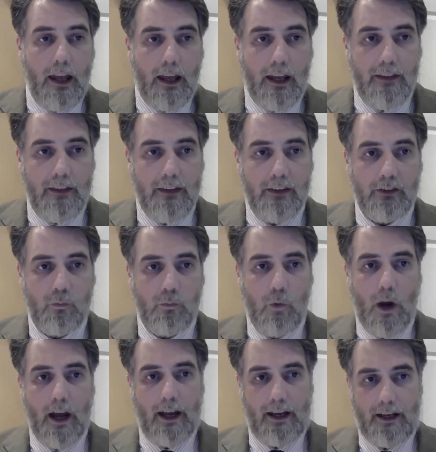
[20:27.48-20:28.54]
In this
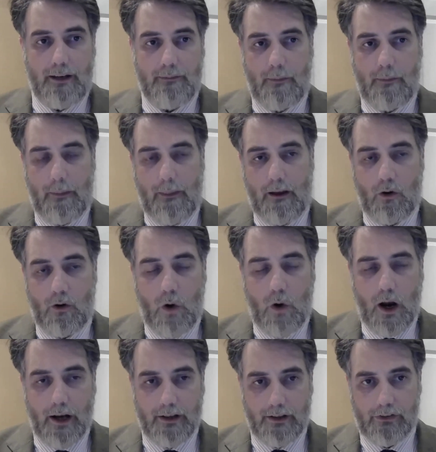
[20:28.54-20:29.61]
way,
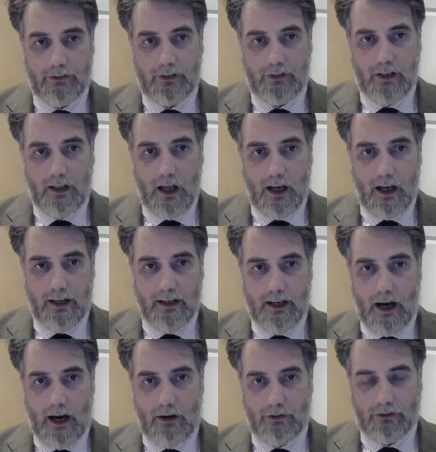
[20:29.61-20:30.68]
Aquinas, like
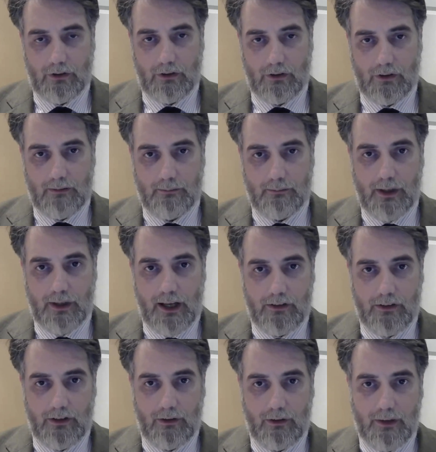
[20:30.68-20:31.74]
Aristotle and
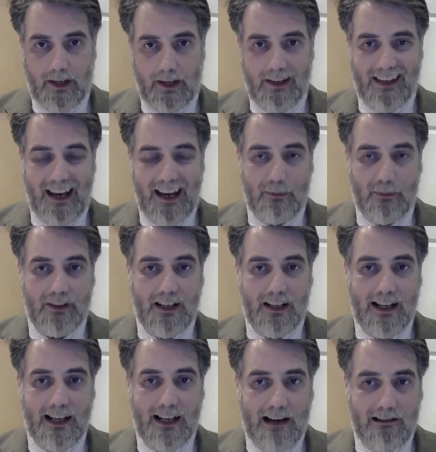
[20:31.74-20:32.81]
Plato, is able to
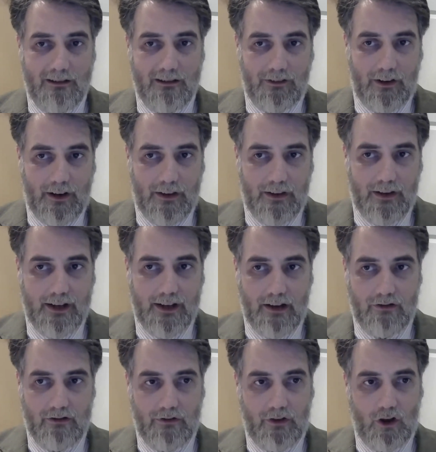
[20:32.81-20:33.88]
clarify the
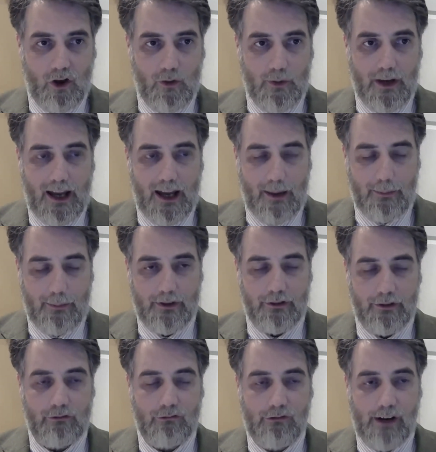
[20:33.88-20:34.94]
nature of human
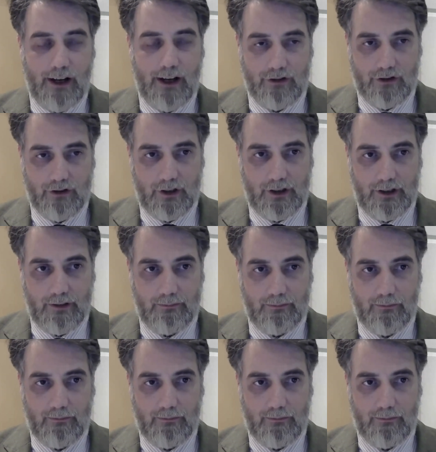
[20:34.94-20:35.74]
happiness rationally.